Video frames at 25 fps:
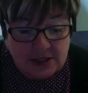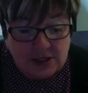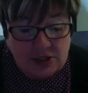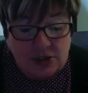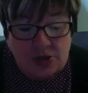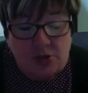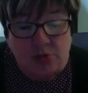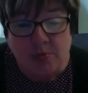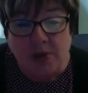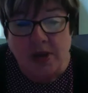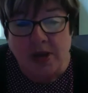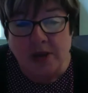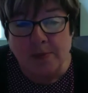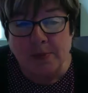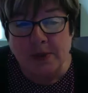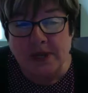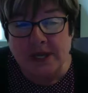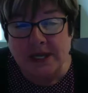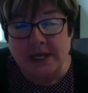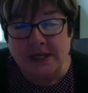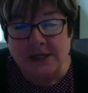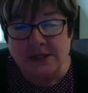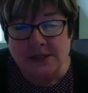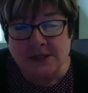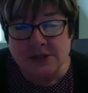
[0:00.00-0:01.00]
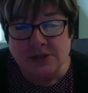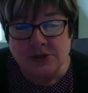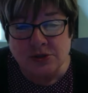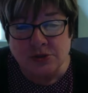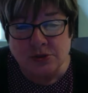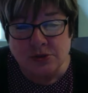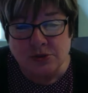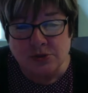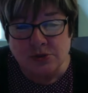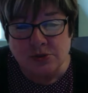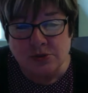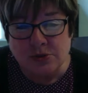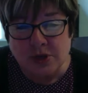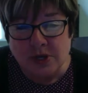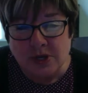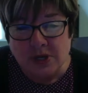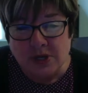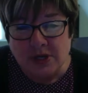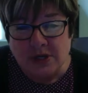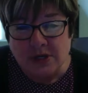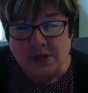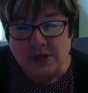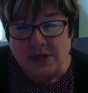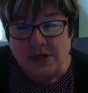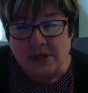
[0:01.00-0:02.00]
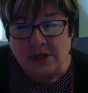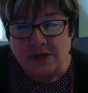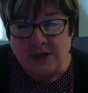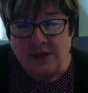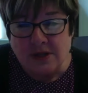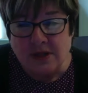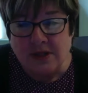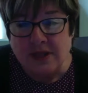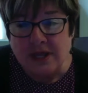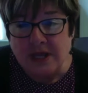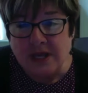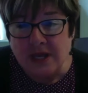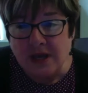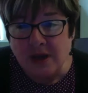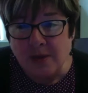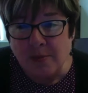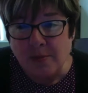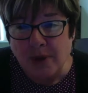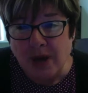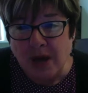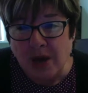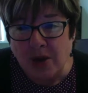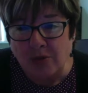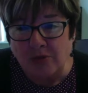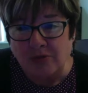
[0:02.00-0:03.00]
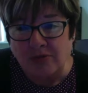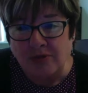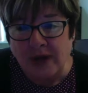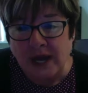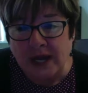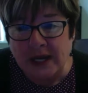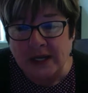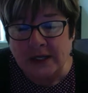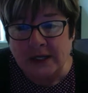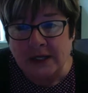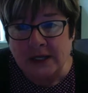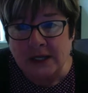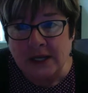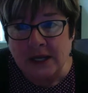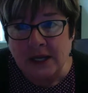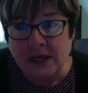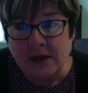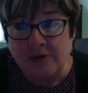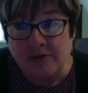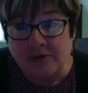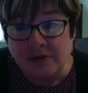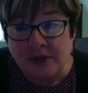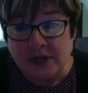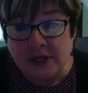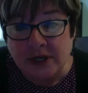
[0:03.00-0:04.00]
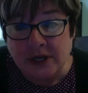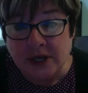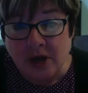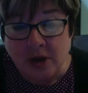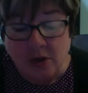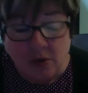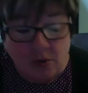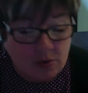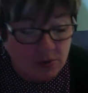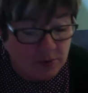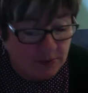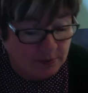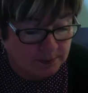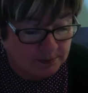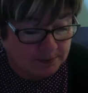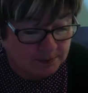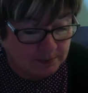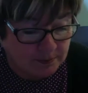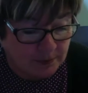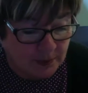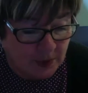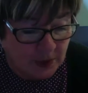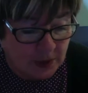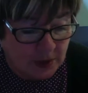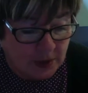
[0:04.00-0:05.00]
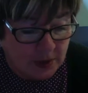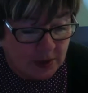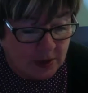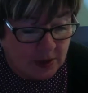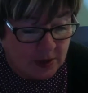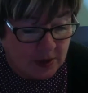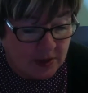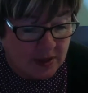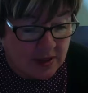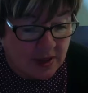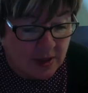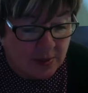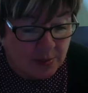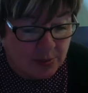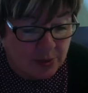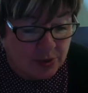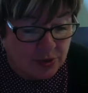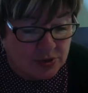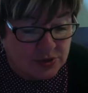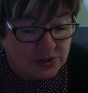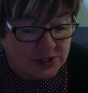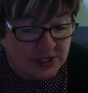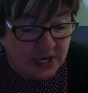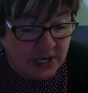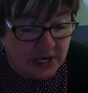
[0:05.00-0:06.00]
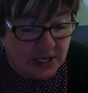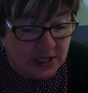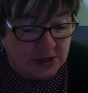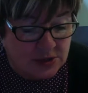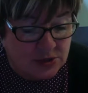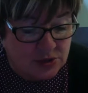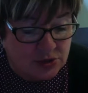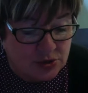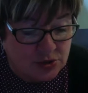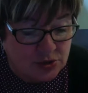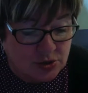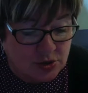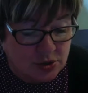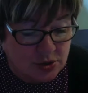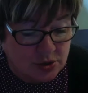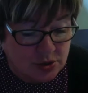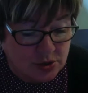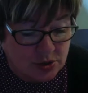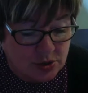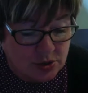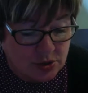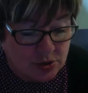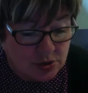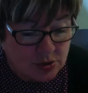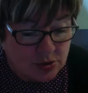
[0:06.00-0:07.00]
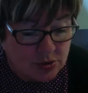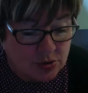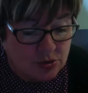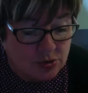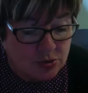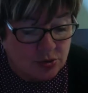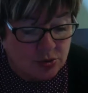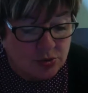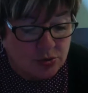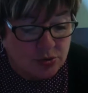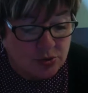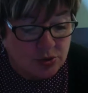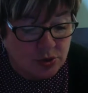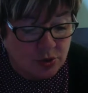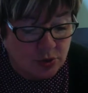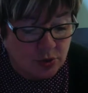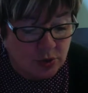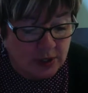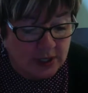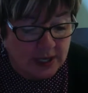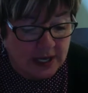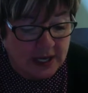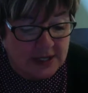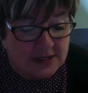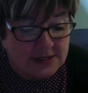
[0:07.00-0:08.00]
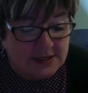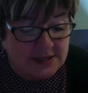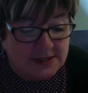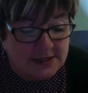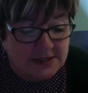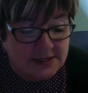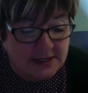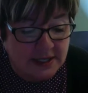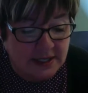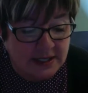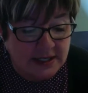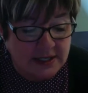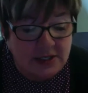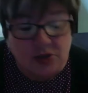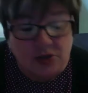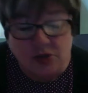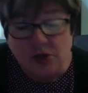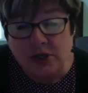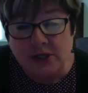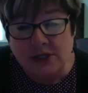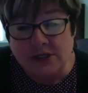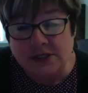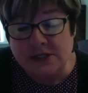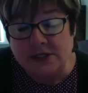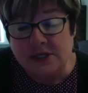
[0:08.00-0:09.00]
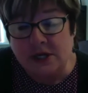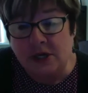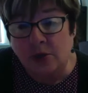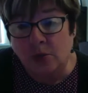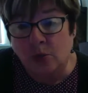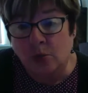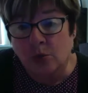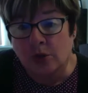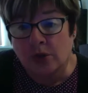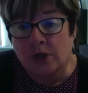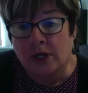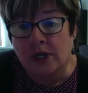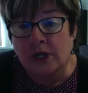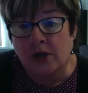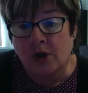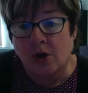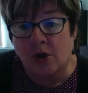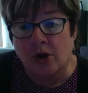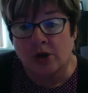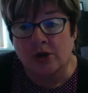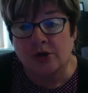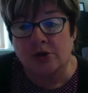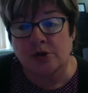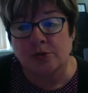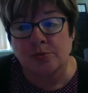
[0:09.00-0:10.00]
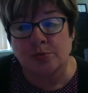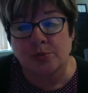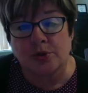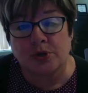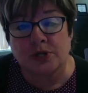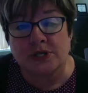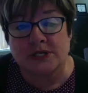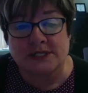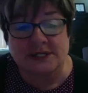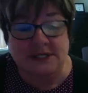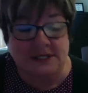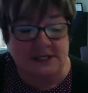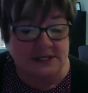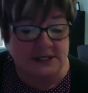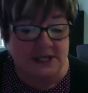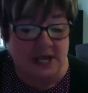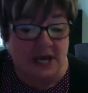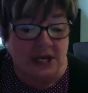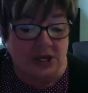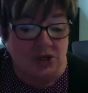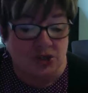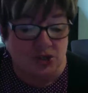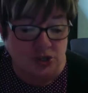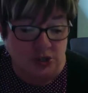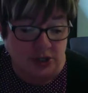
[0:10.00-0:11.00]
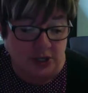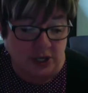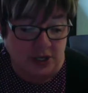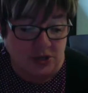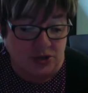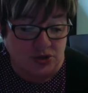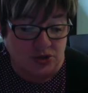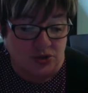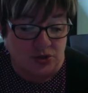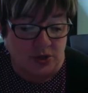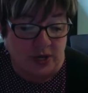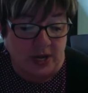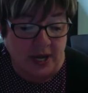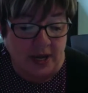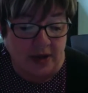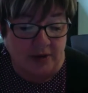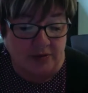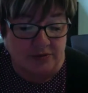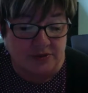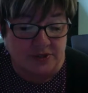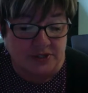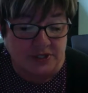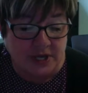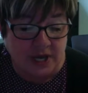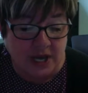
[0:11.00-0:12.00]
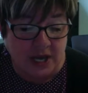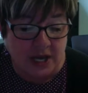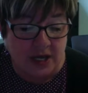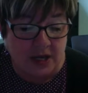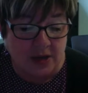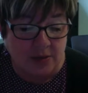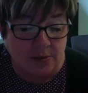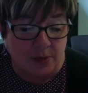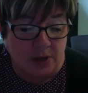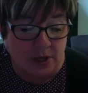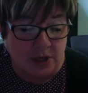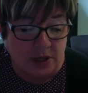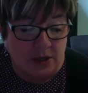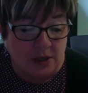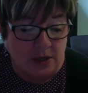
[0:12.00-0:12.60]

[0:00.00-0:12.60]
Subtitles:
You may begin to think about finding a video that pertains to your case study, and you can start working on your presentation as you have time.